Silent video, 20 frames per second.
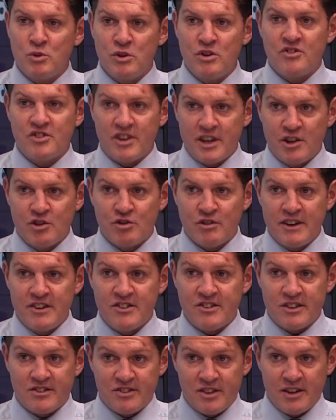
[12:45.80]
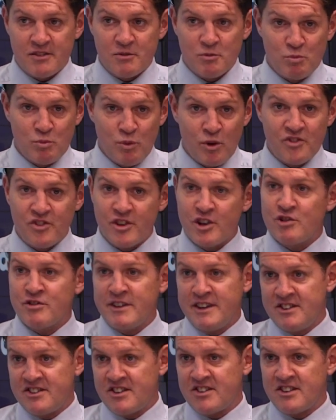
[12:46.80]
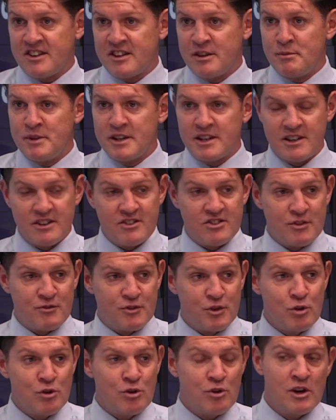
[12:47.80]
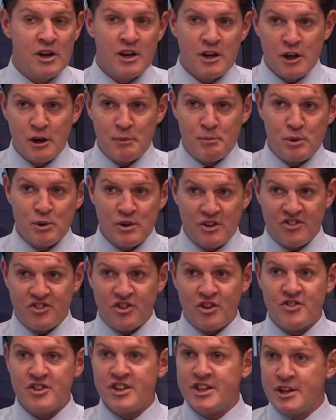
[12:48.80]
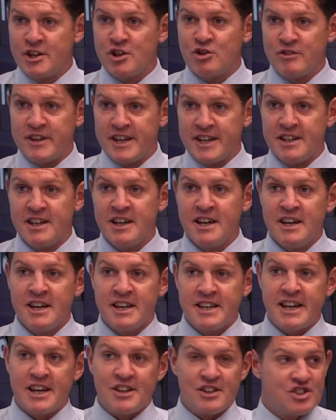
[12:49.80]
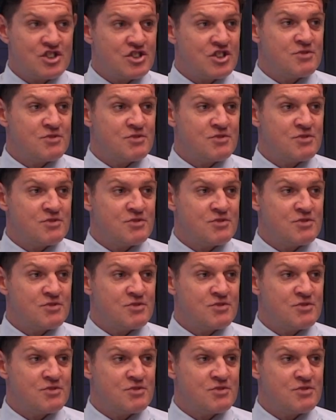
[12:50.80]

words like crisis, what's a crisis at the minute is if you're a poor son in the Ukraine getting